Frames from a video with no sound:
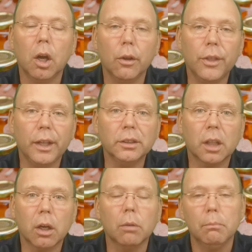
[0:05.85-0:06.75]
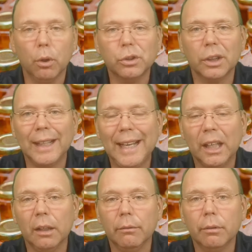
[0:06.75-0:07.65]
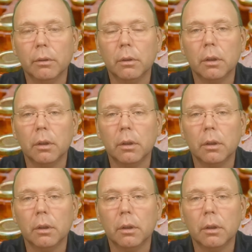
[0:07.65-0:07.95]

are things that are mostly negative.